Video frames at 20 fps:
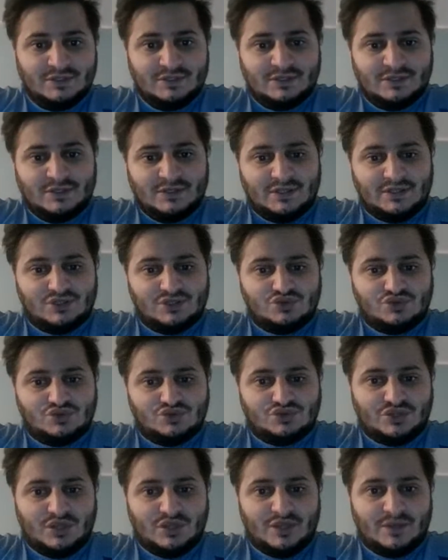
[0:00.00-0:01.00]
It's
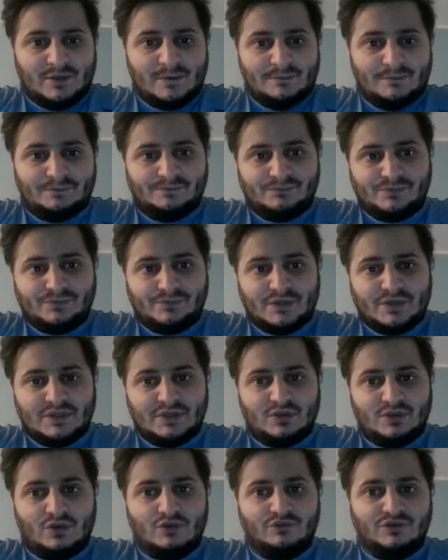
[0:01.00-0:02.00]
just
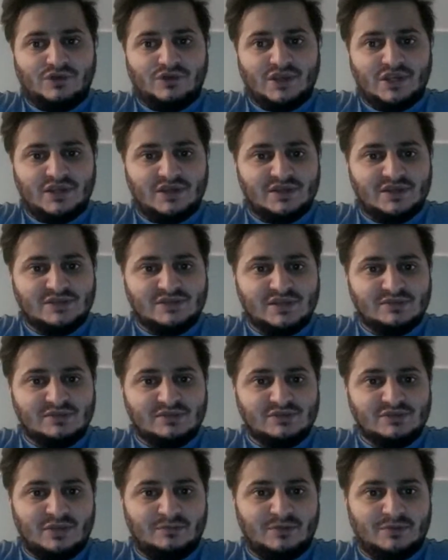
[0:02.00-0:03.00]
over here. It seems
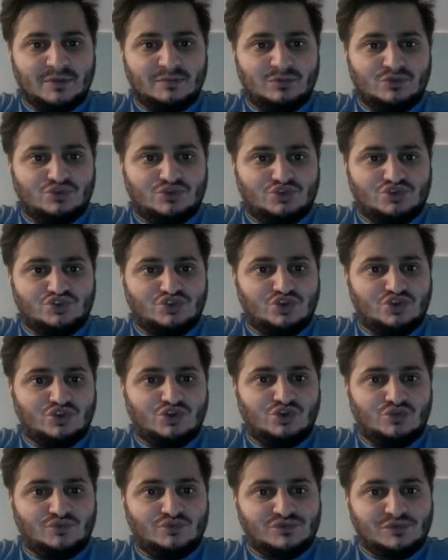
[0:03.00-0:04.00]
like people are just
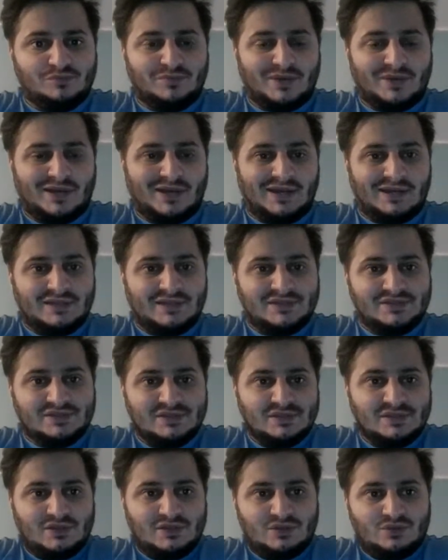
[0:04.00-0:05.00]
turning up to parks
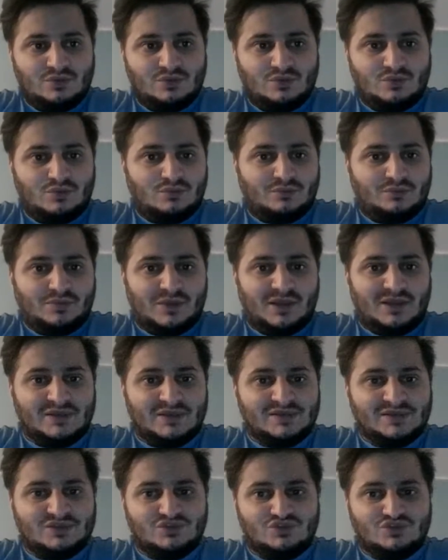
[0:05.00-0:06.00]

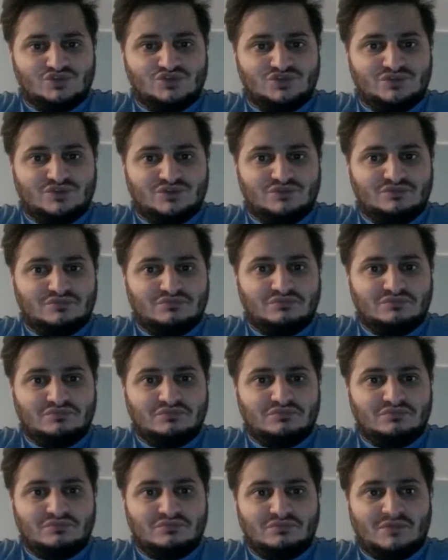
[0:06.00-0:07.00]
and just
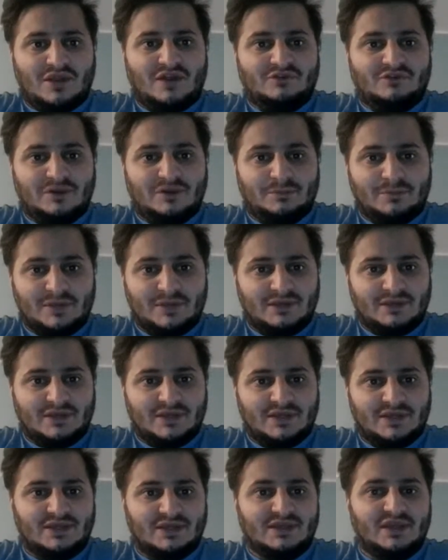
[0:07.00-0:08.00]
having a
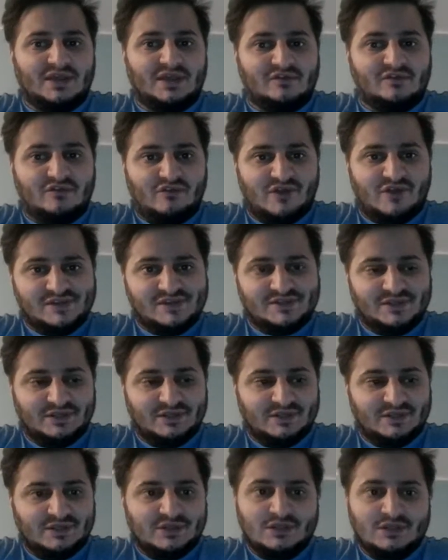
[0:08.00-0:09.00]
picnic and getting
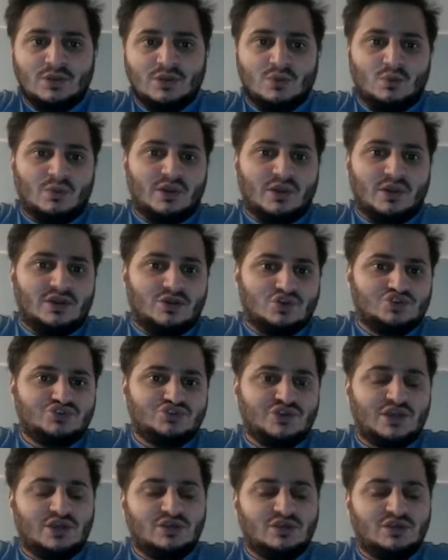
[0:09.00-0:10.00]
arrested. Where in
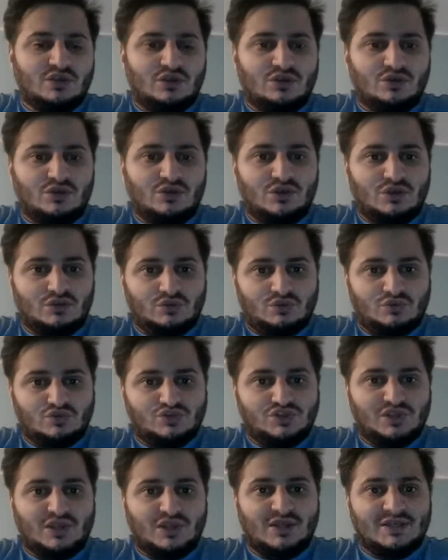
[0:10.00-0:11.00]
Australia, it
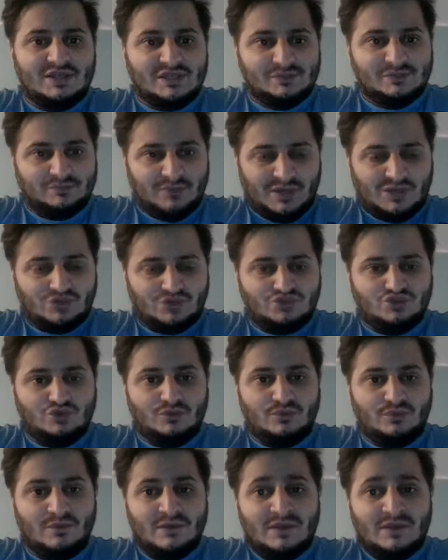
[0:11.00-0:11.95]
looks like it's backed up.